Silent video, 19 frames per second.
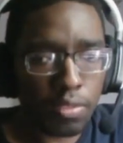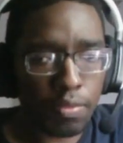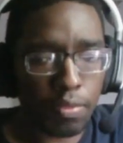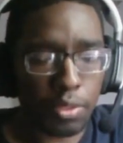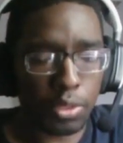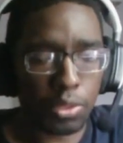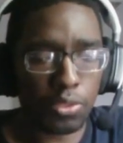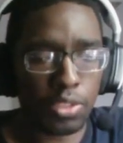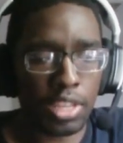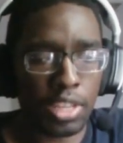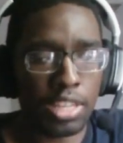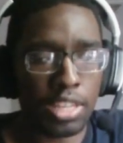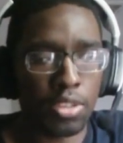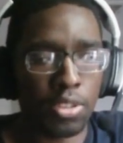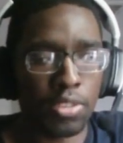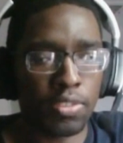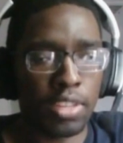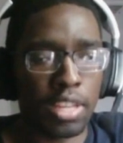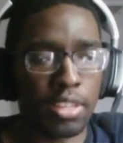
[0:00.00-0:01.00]
For those who
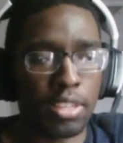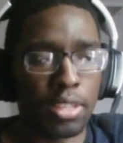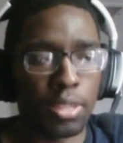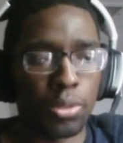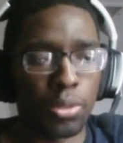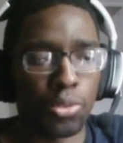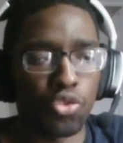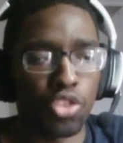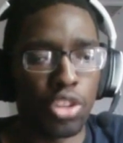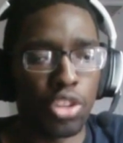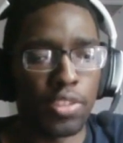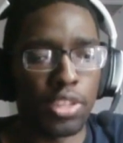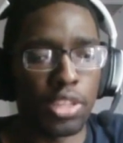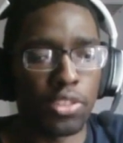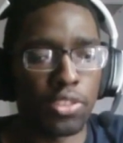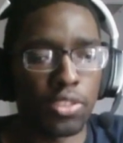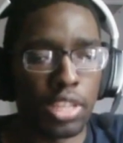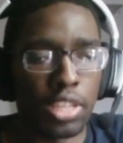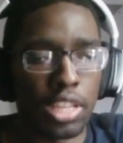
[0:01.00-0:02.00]
hadn't noticed, I did a little trivia
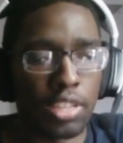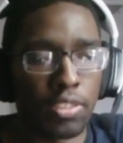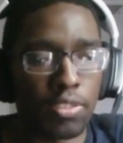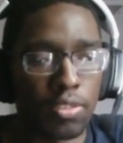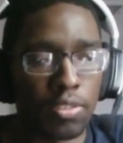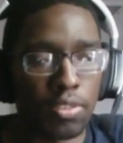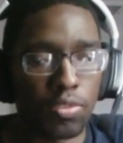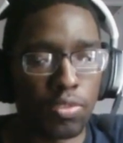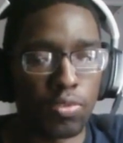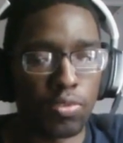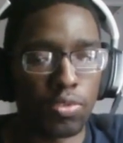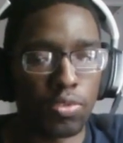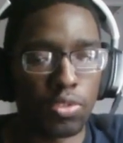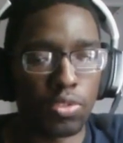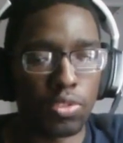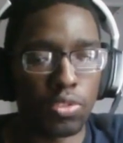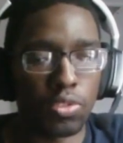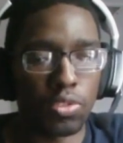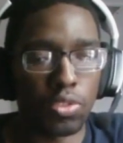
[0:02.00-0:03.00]
yesterday
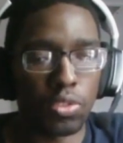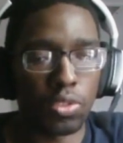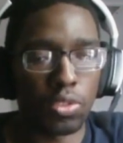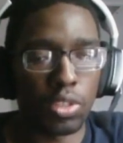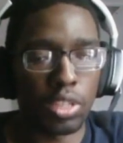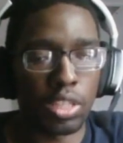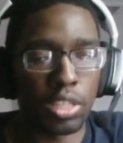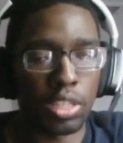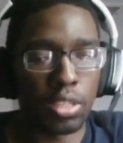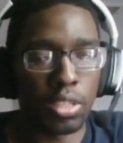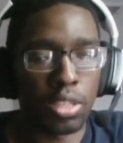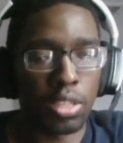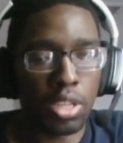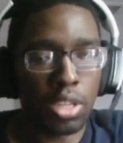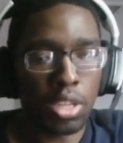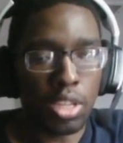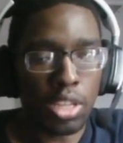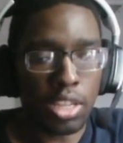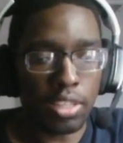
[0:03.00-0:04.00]
to
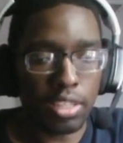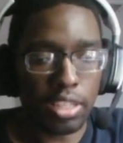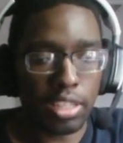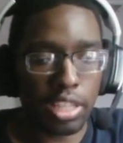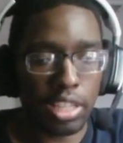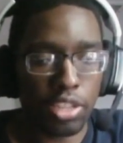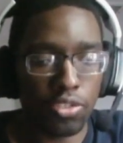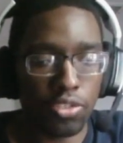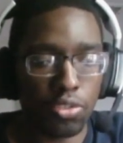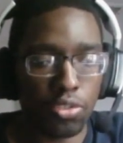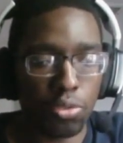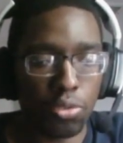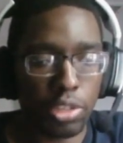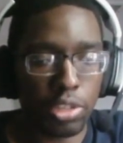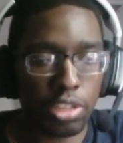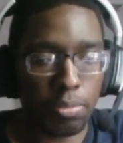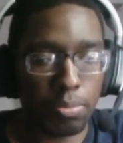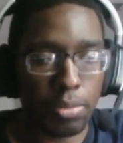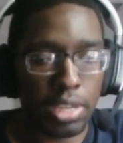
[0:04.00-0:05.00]
in dedication to
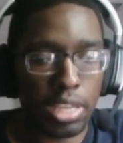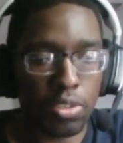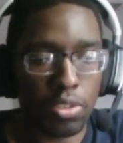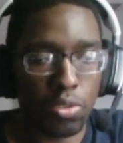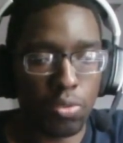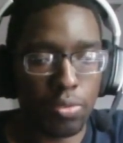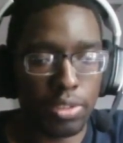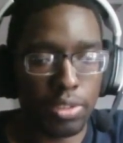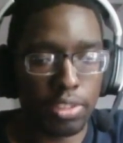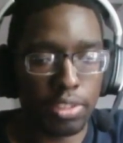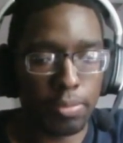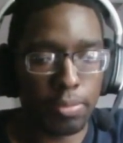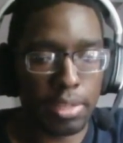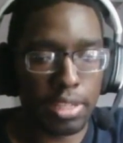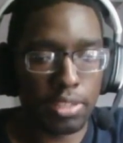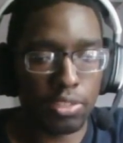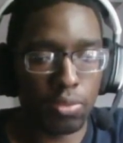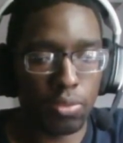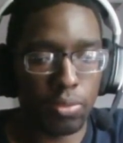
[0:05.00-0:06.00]
Rick May, who recently
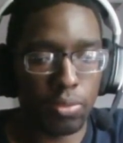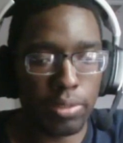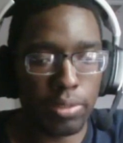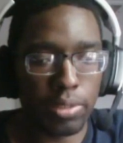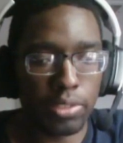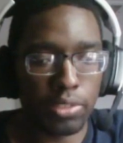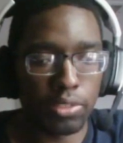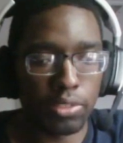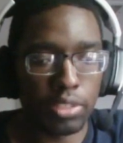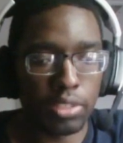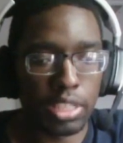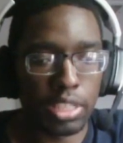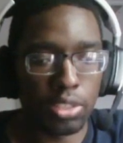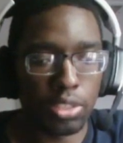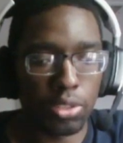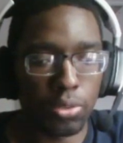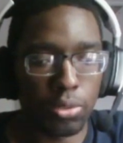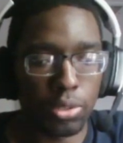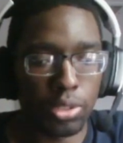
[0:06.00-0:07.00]
passed recently,
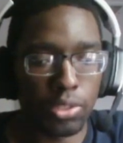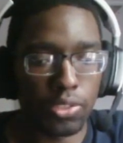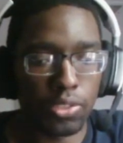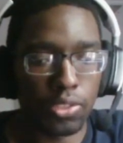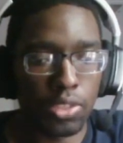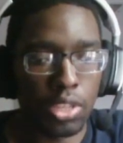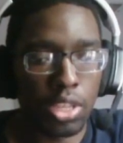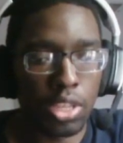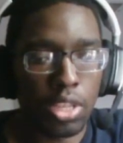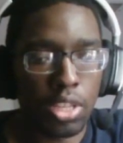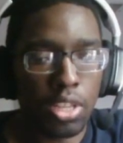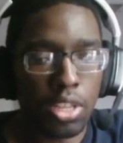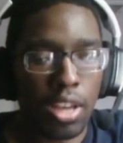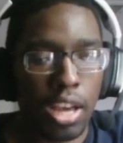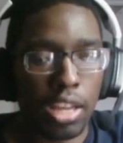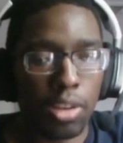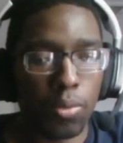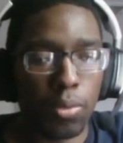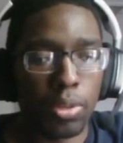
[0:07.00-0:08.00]
and of course,
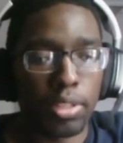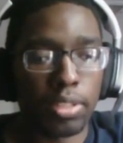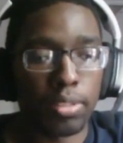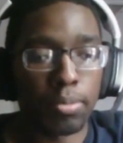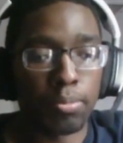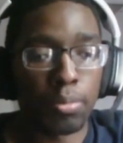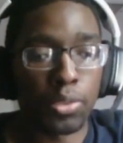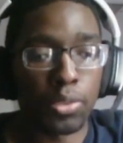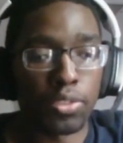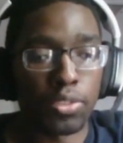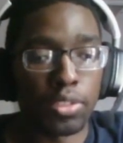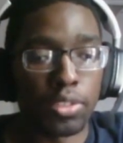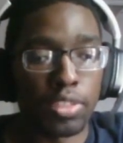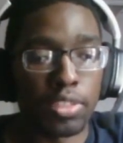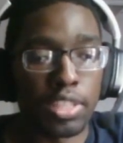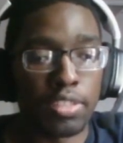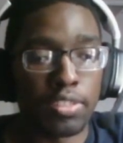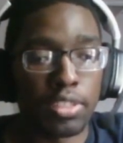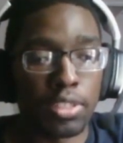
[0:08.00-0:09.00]
I don't want most of
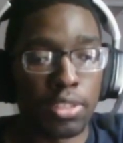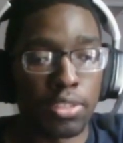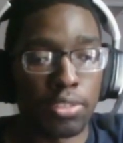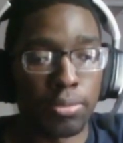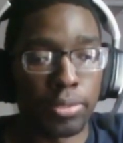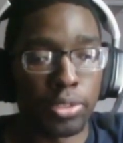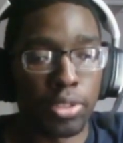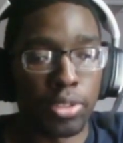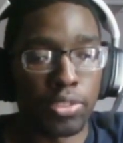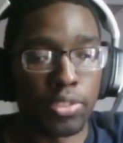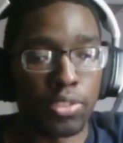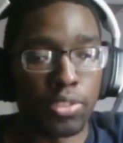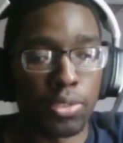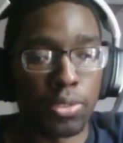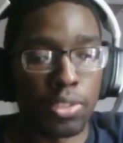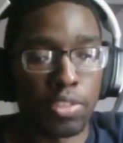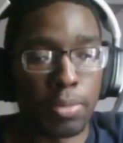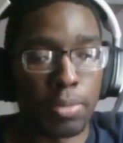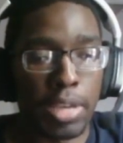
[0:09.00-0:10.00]
the details in regard
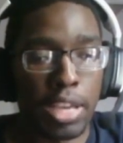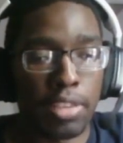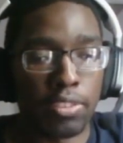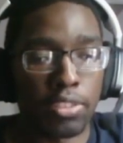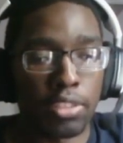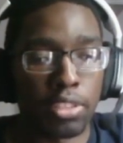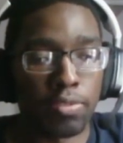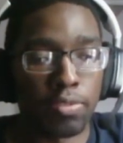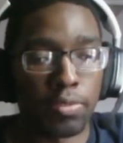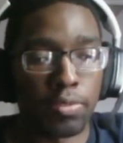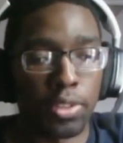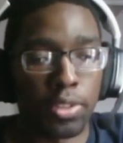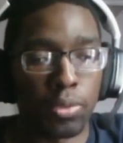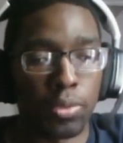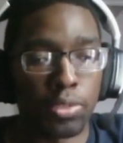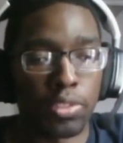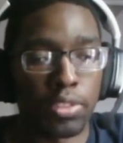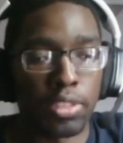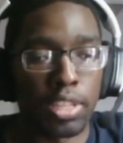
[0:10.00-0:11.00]
to his passing
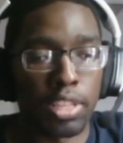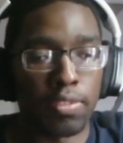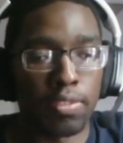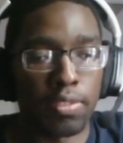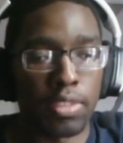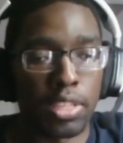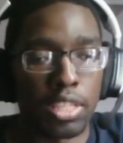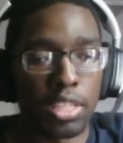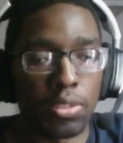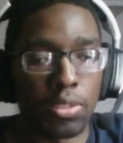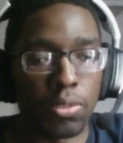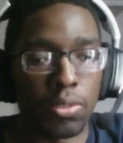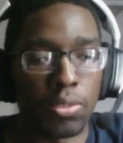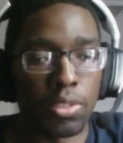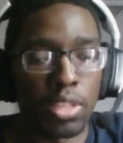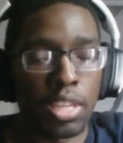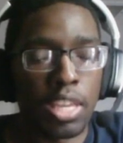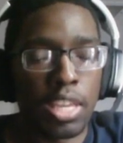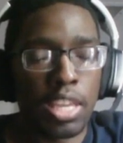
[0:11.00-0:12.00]
converge with today's video,
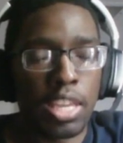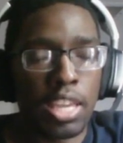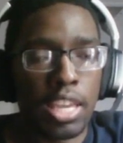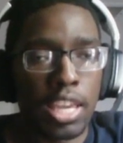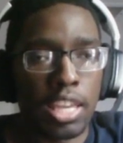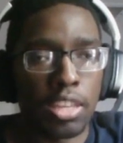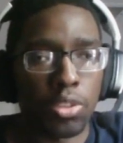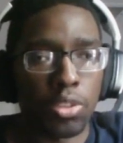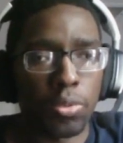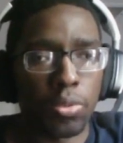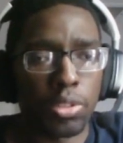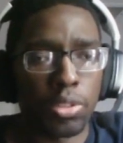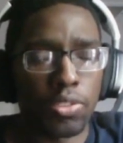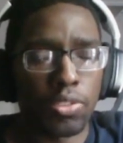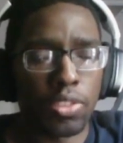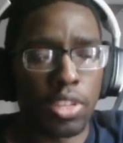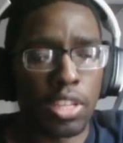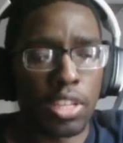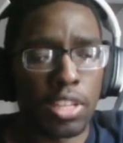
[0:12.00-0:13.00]
and of
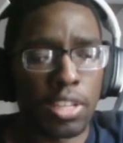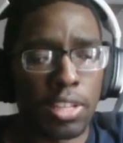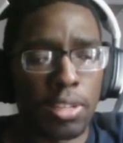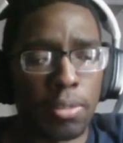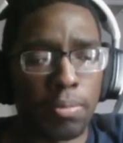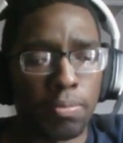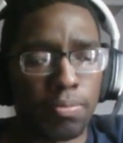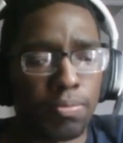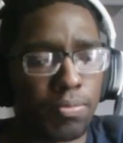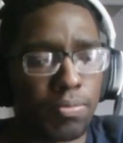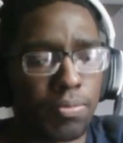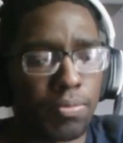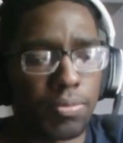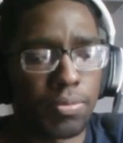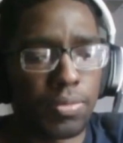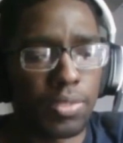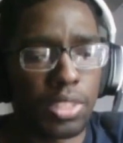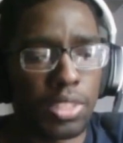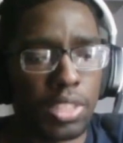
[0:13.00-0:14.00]
course,
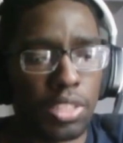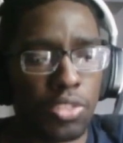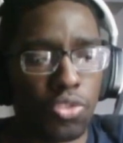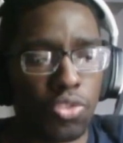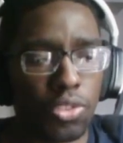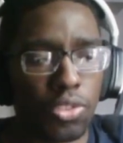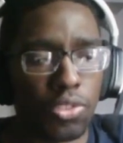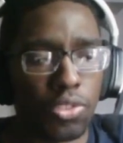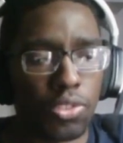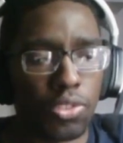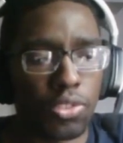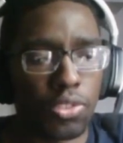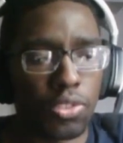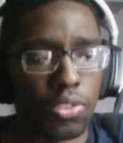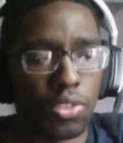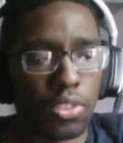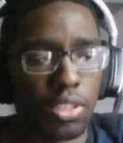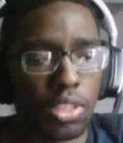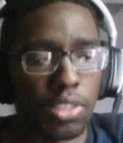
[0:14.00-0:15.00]

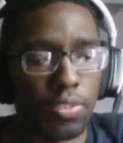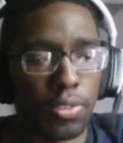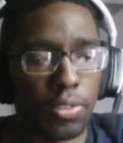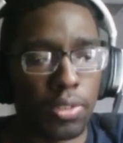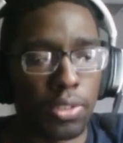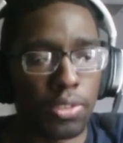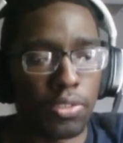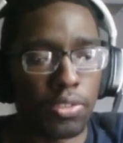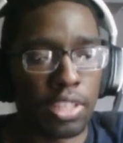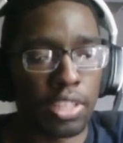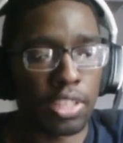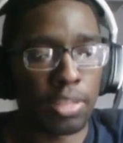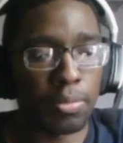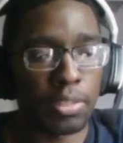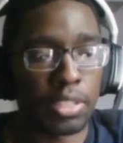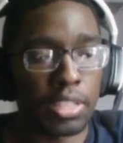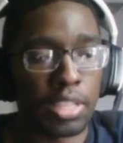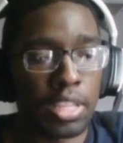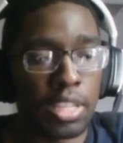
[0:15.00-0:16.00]
it's very sad,
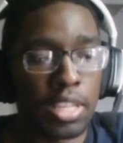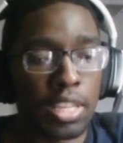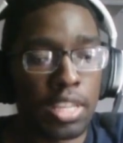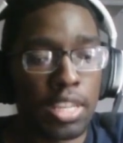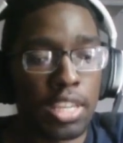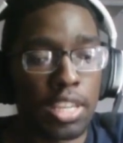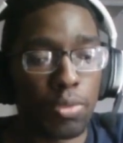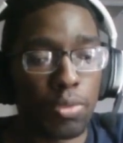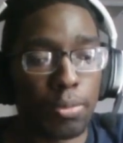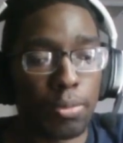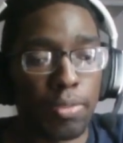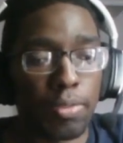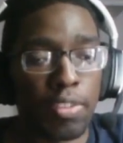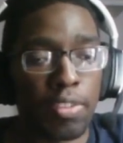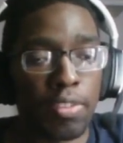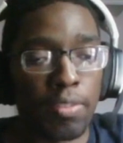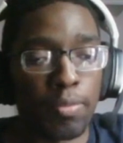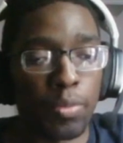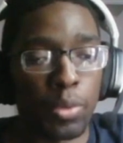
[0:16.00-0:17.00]
but he's one of my
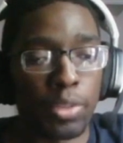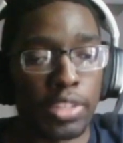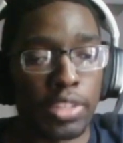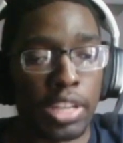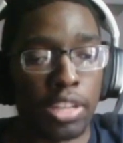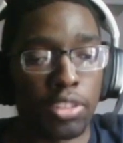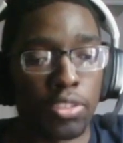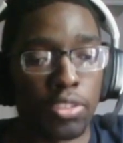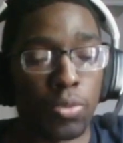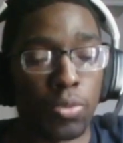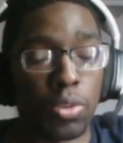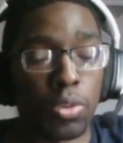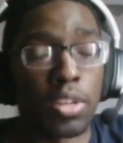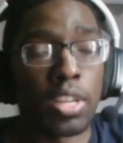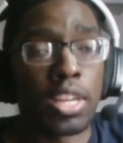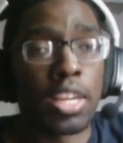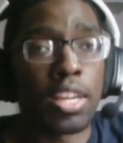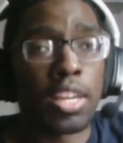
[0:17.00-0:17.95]
favorite voice actors. Well,